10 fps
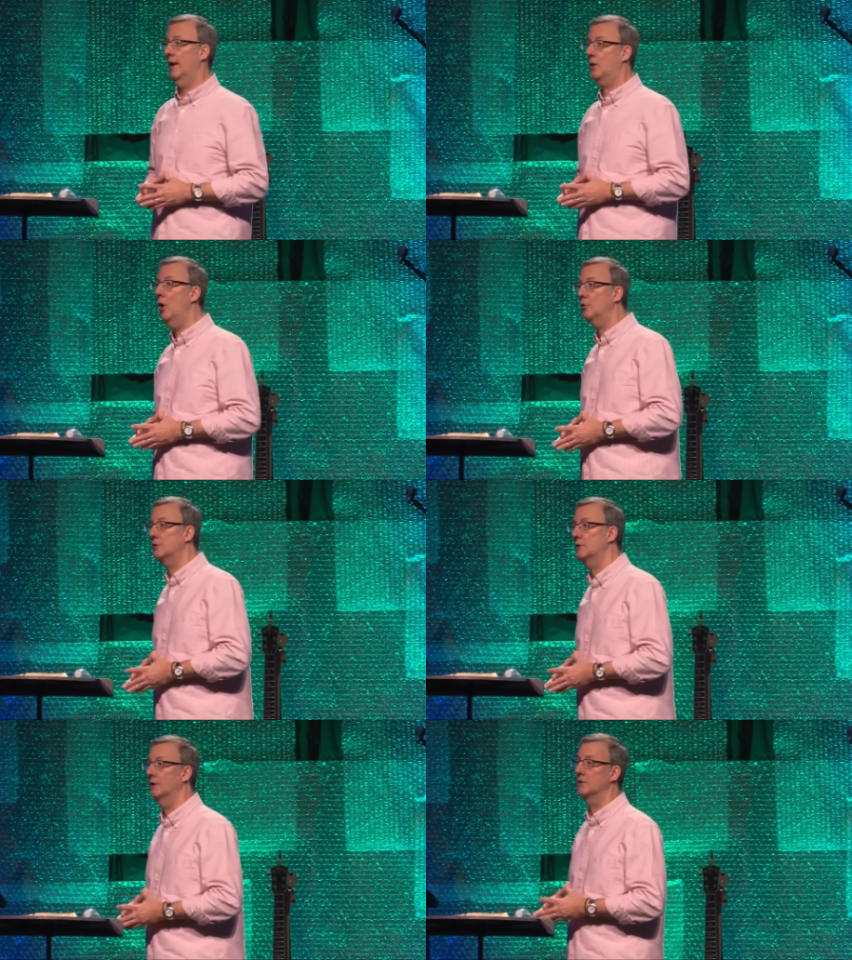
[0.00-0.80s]

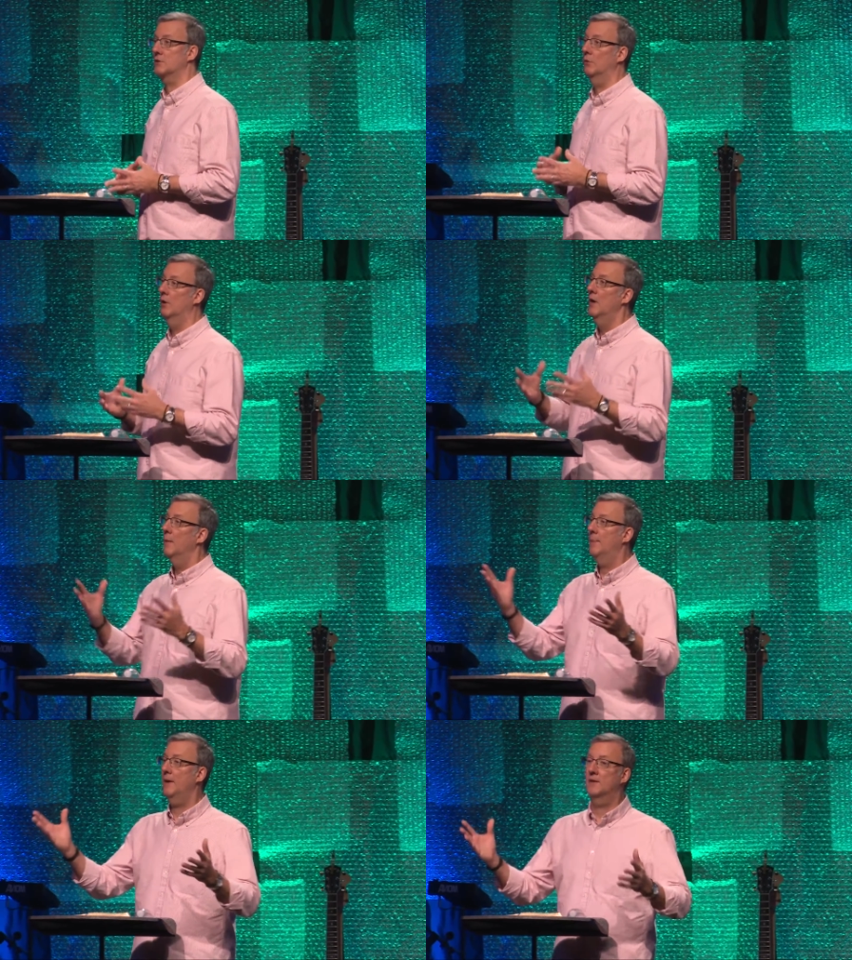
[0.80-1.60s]
coaches who will
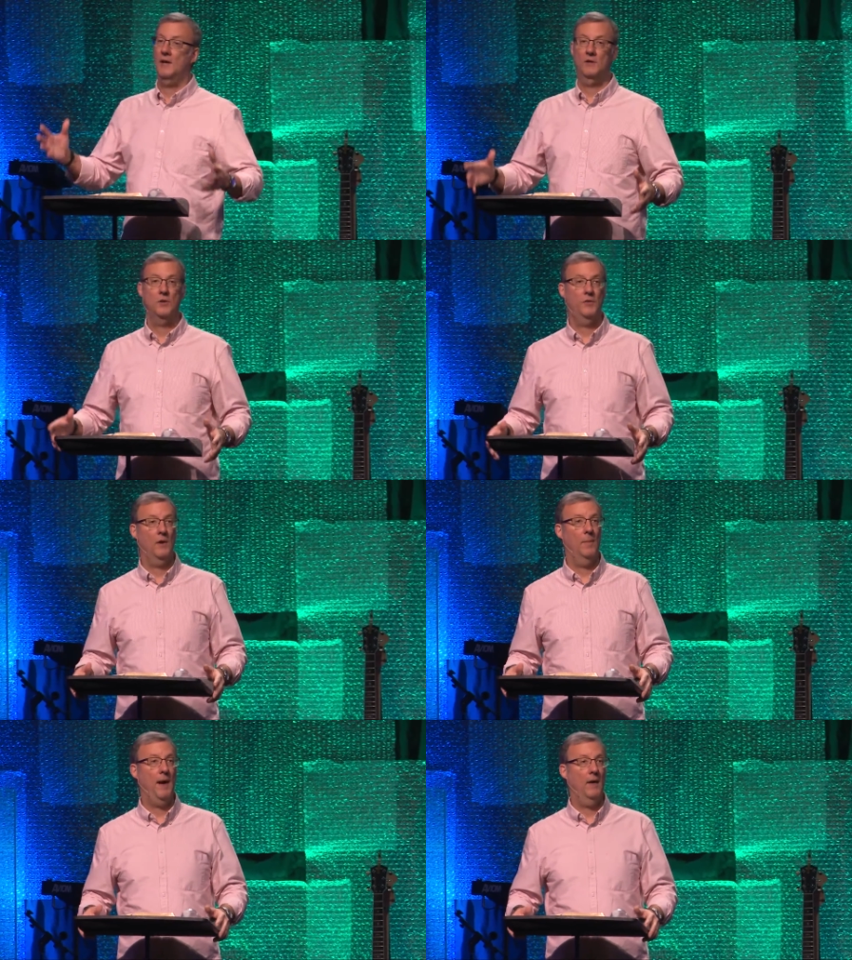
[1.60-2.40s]
be in touch with
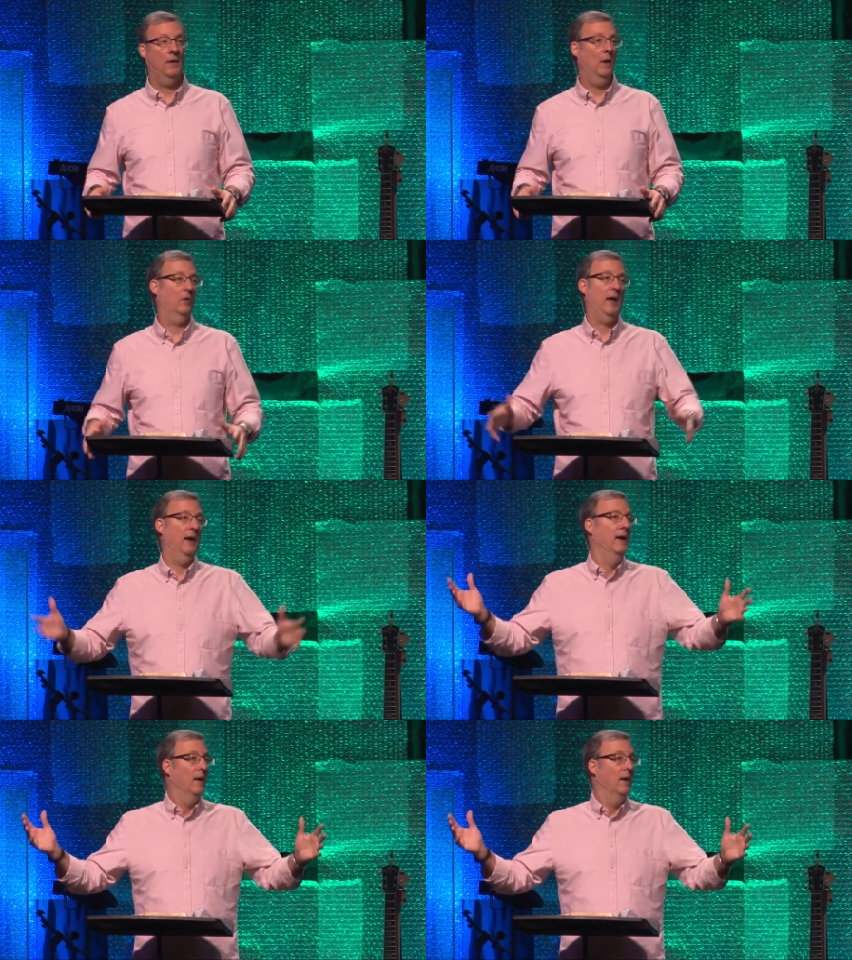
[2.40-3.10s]
you about, okay,